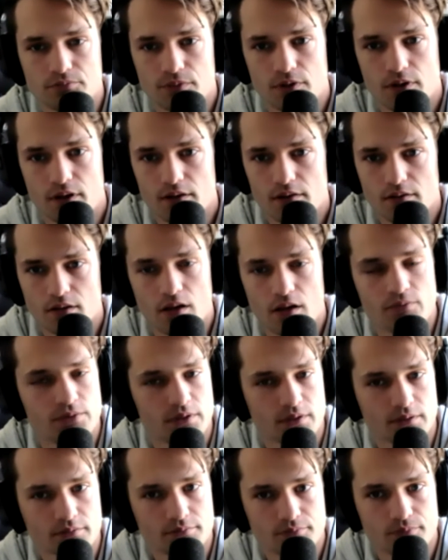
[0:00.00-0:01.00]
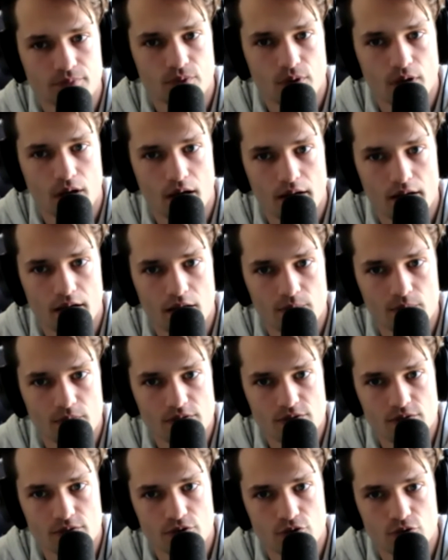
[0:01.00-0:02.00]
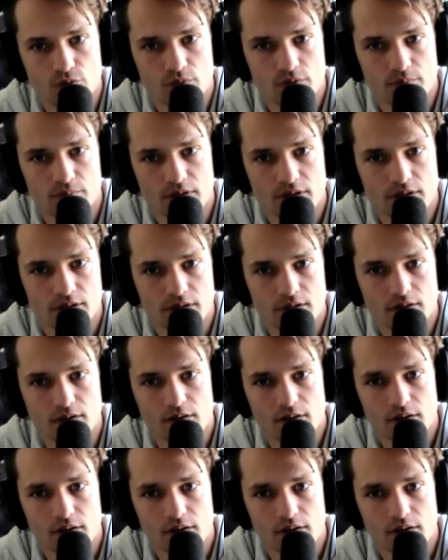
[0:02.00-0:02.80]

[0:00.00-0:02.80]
and loving I am as a human being.